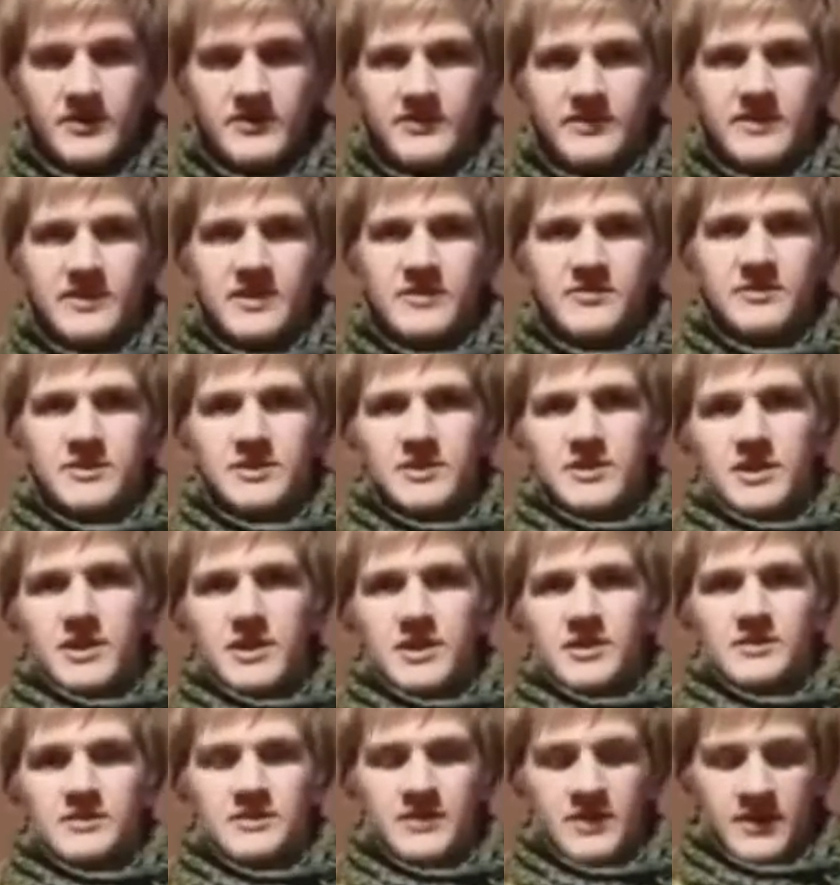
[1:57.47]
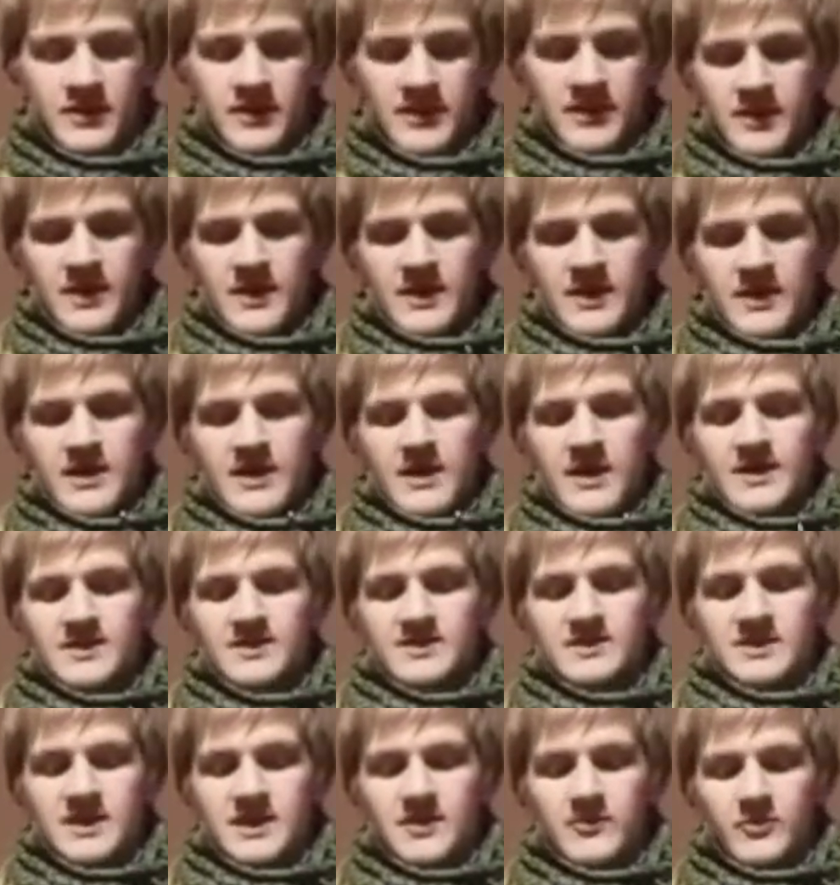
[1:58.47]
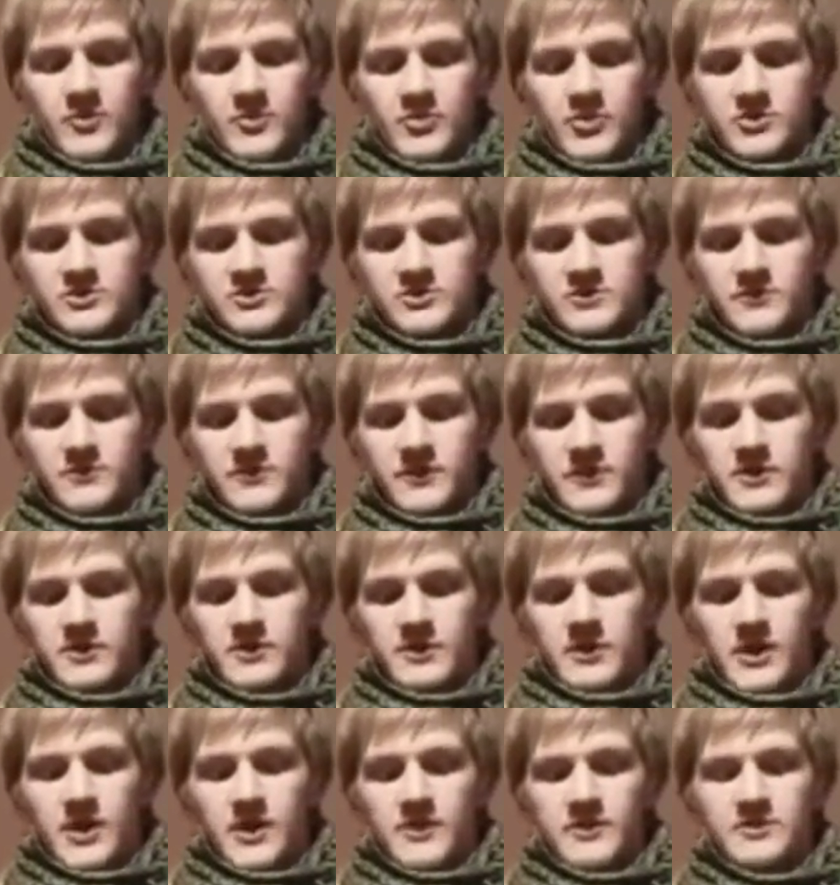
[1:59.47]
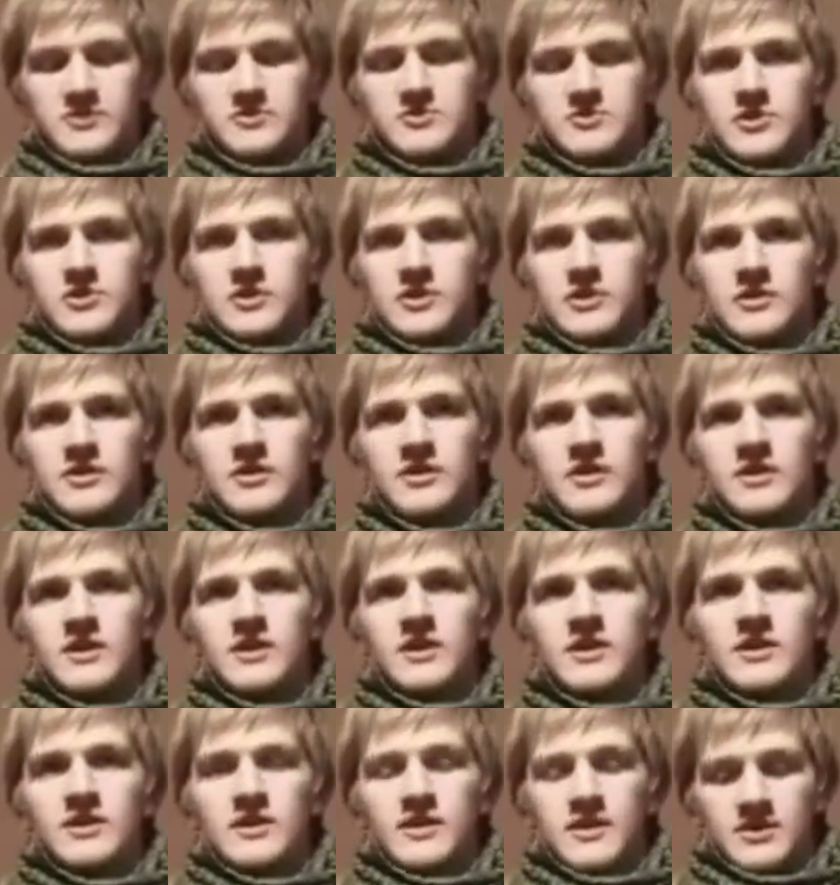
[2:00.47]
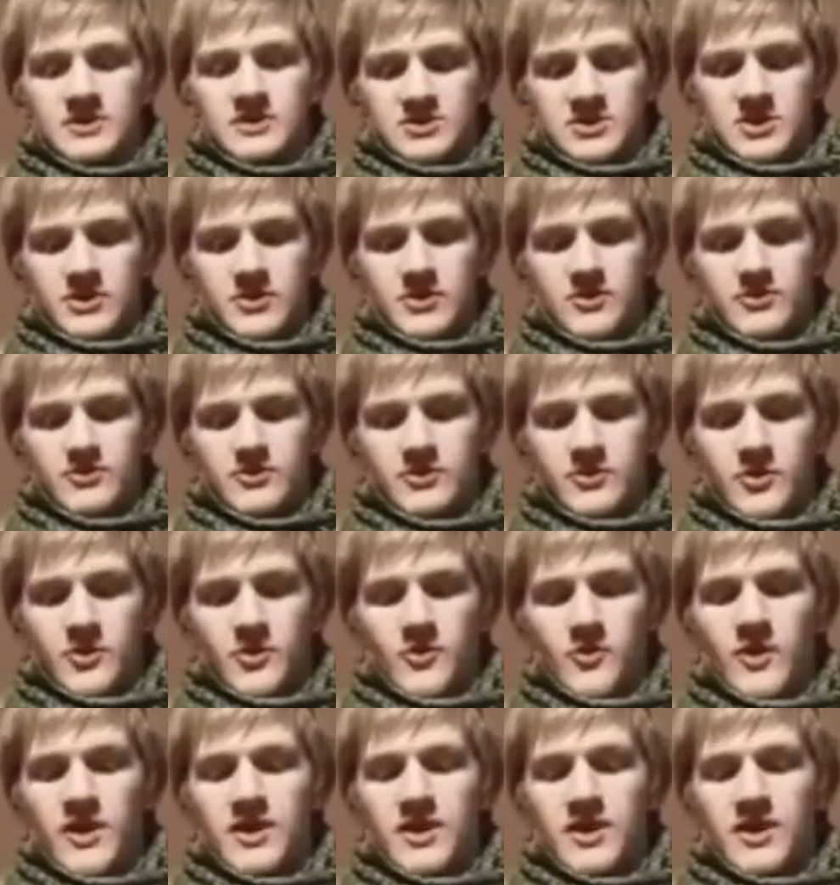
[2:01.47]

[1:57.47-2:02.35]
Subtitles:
the safety on and to never put your finger on the trigger until you're